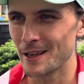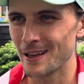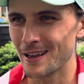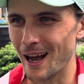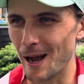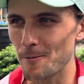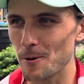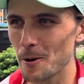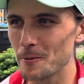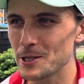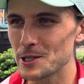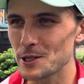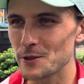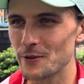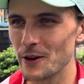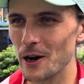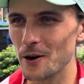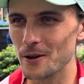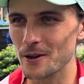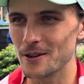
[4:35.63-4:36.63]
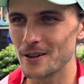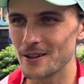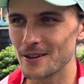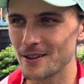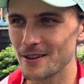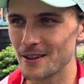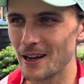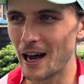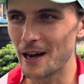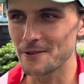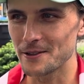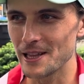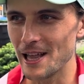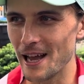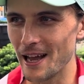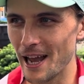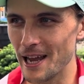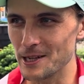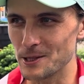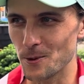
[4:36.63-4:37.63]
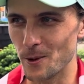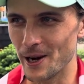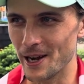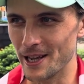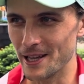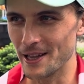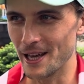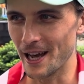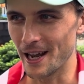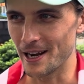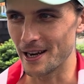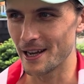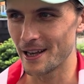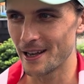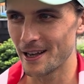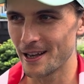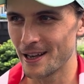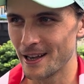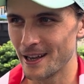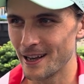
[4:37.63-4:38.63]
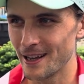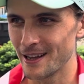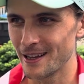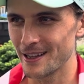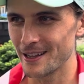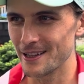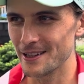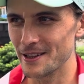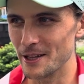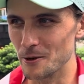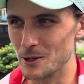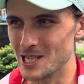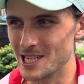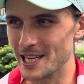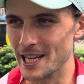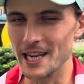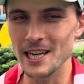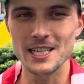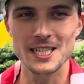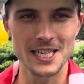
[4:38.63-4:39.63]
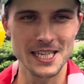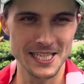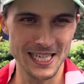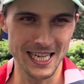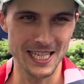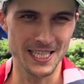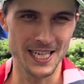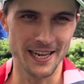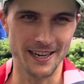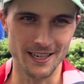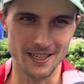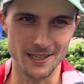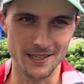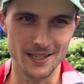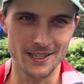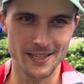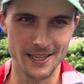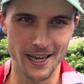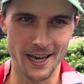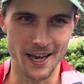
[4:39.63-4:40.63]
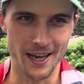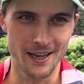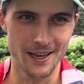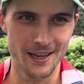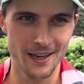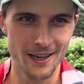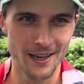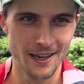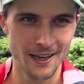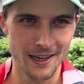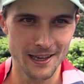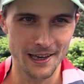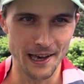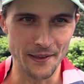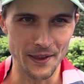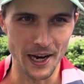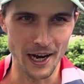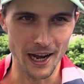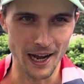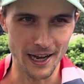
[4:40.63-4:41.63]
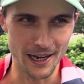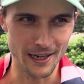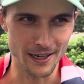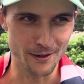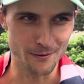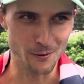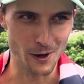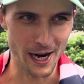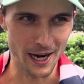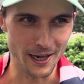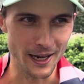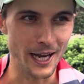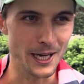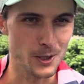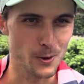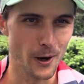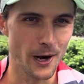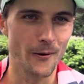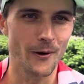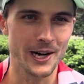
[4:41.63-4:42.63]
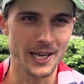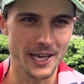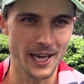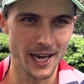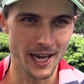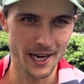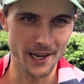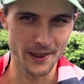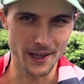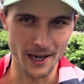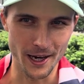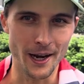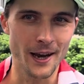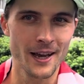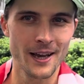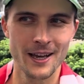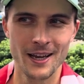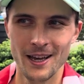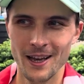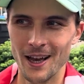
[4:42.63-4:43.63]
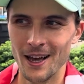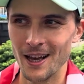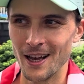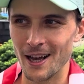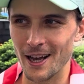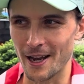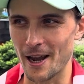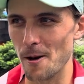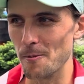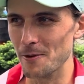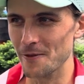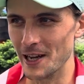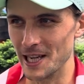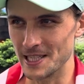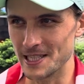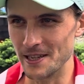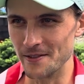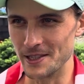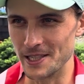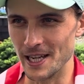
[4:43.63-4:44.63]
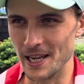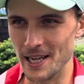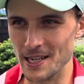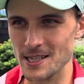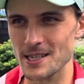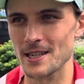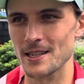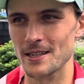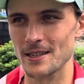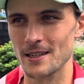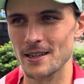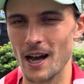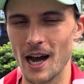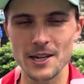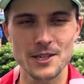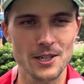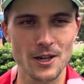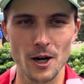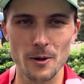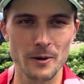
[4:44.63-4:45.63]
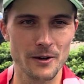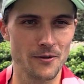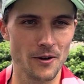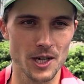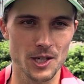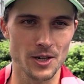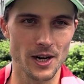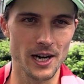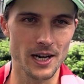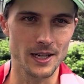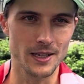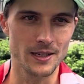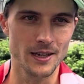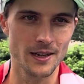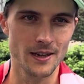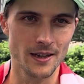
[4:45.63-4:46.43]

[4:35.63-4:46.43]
I probably just felt after that 8:20 that there was an easy 10 seconds there, and then I ran 8:21 again, and then a couple of 8:17s, and I just got a bit frustrated.